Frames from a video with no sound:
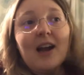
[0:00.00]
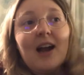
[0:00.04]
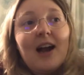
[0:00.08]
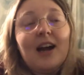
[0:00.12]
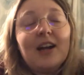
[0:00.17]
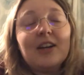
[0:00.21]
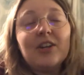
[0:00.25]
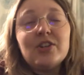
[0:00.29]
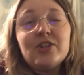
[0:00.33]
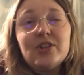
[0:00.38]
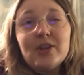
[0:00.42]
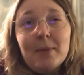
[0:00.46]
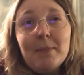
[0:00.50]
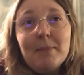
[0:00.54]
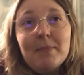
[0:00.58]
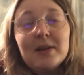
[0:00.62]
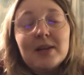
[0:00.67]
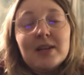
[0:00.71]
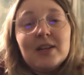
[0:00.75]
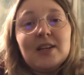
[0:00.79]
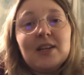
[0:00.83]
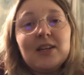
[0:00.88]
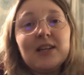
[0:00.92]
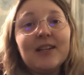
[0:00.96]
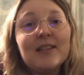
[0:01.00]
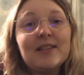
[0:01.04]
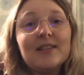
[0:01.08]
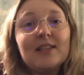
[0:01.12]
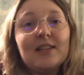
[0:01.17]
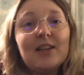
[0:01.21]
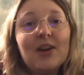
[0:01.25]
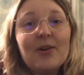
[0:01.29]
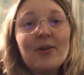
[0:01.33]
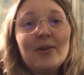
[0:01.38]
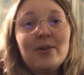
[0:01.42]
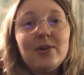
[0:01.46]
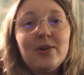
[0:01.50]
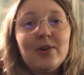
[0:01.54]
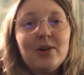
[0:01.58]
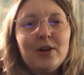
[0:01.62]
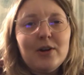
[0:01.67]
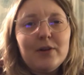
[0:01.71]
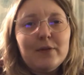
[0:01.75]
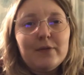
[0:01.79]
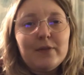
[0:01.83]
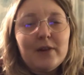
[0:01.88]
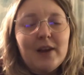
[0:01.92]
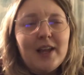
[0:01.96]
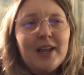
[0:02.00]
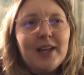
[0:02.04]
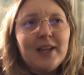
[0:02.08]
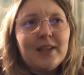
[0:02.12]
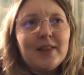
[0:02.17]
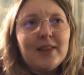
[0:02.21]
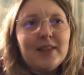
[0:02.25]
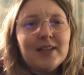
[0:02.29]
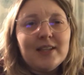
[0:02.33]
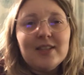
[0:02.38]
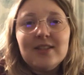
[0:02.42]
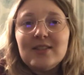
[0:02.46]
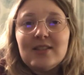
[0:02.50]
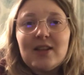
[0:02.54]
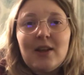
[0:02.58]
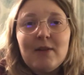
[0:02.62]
And Jumpin is the owner of like this